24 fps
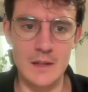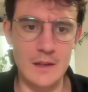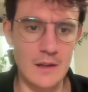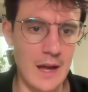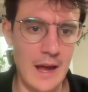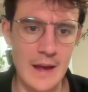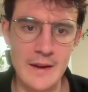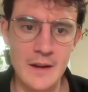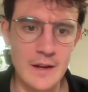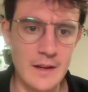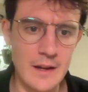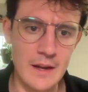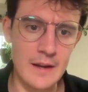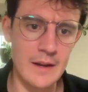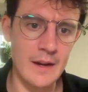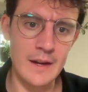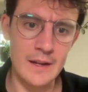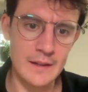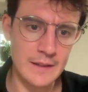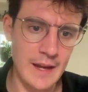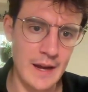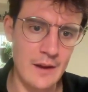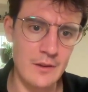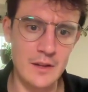and I
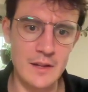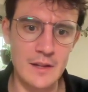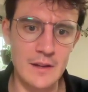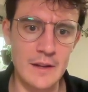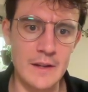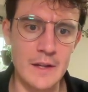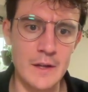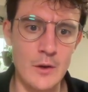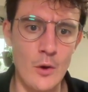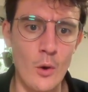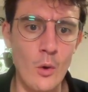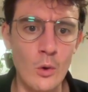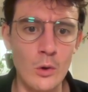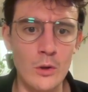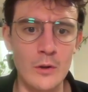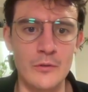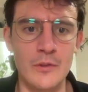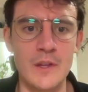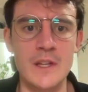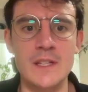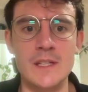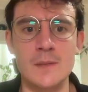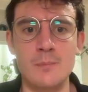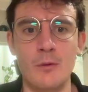had calculated all of
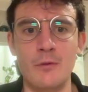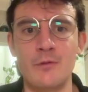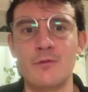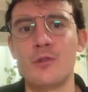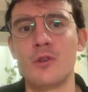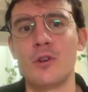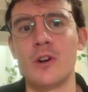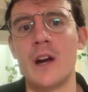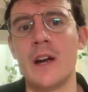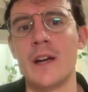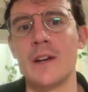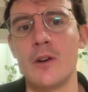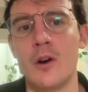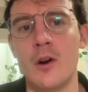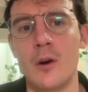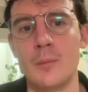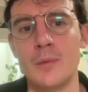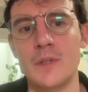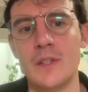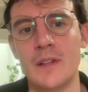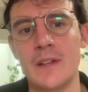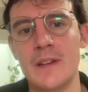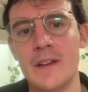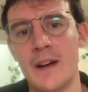these before I had
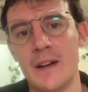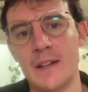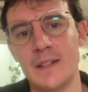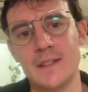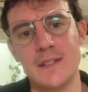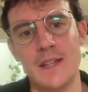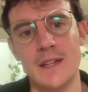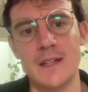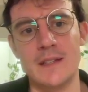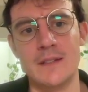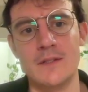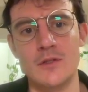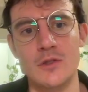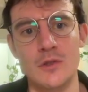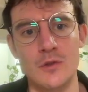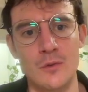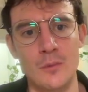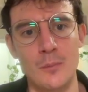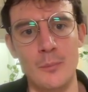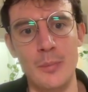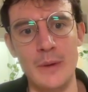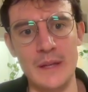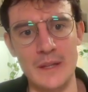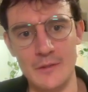hopped the knight into
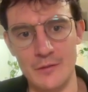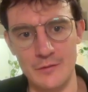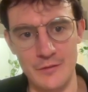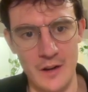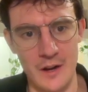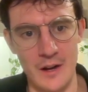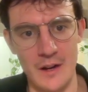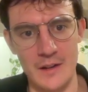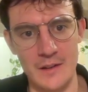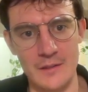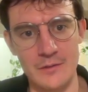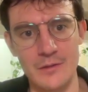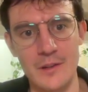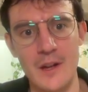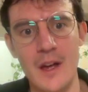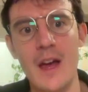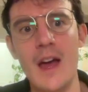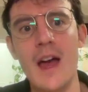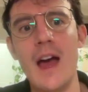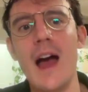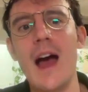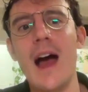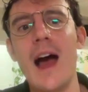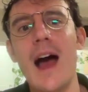b5.
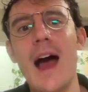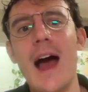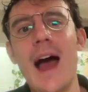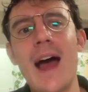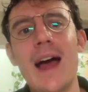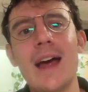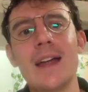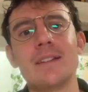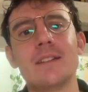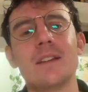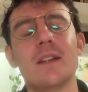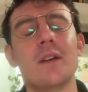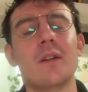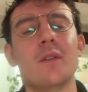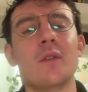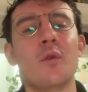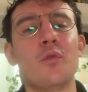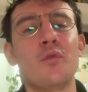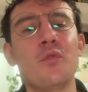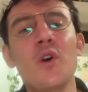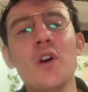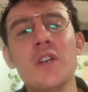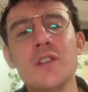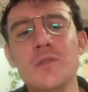And the
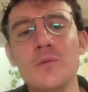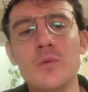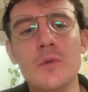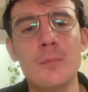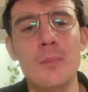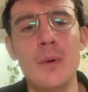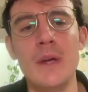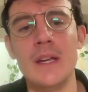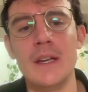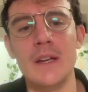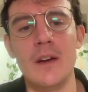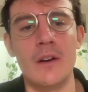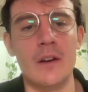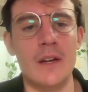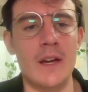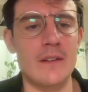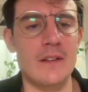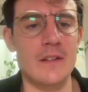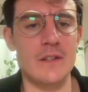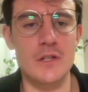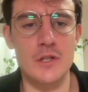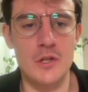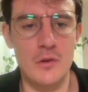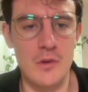first would be, okay,
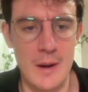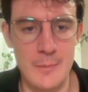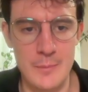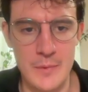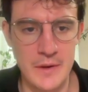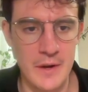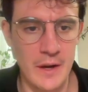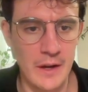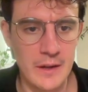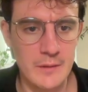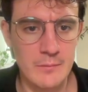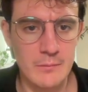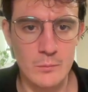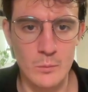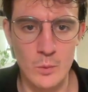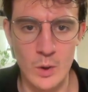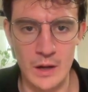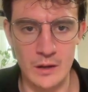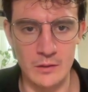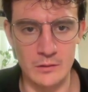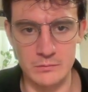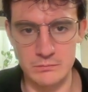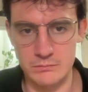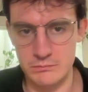they just grab the knight.
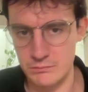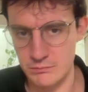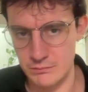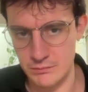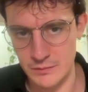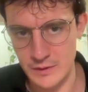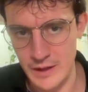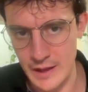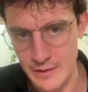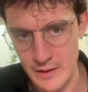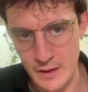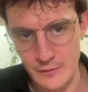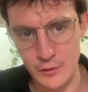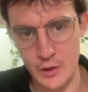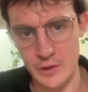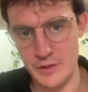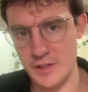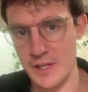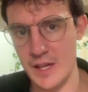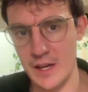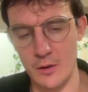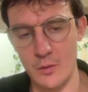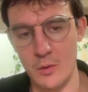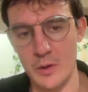Well, then they've
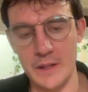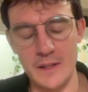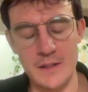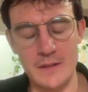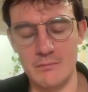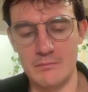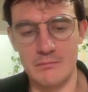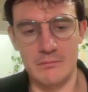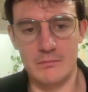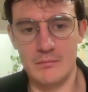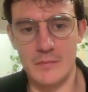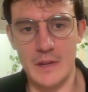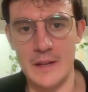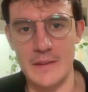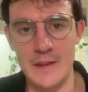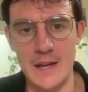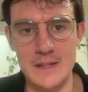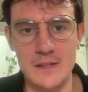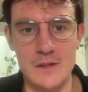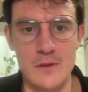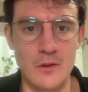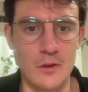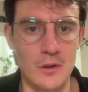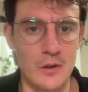lost their queen, and
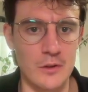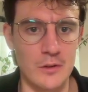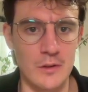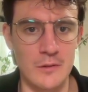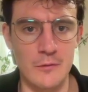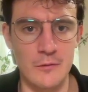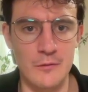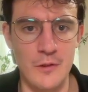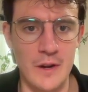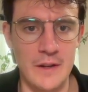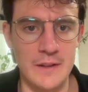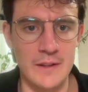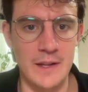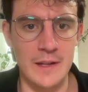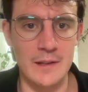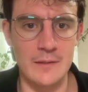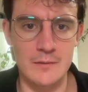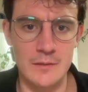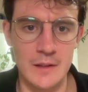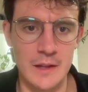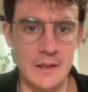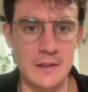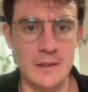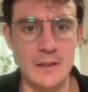that's not good, and fine,
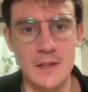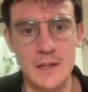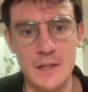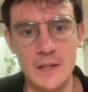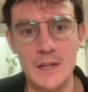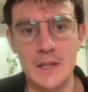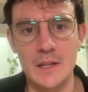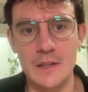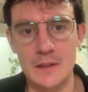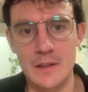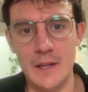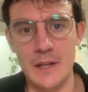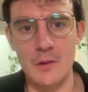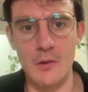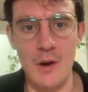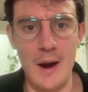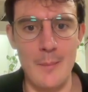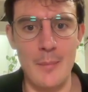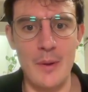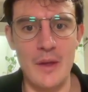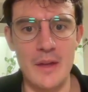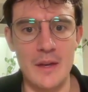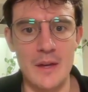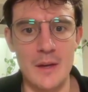they
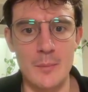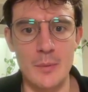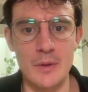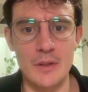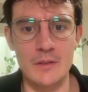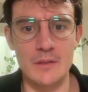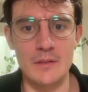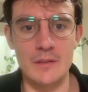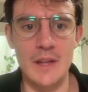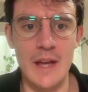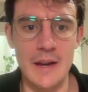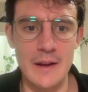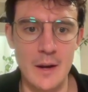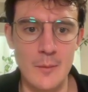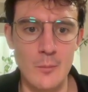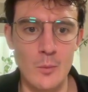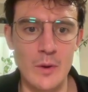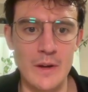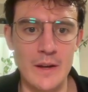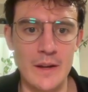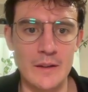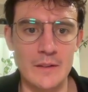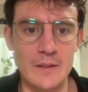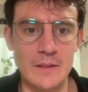grab here, but then I'm
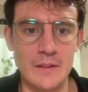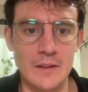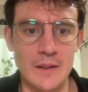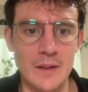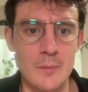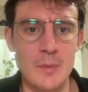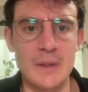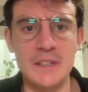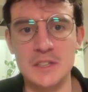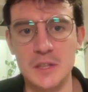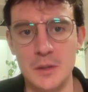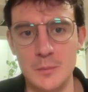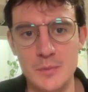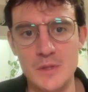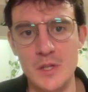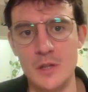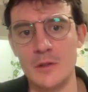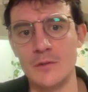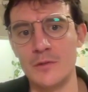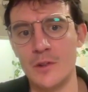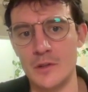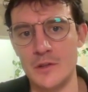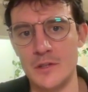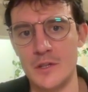winning the bishop, so
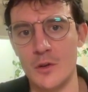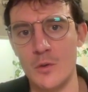you've lost a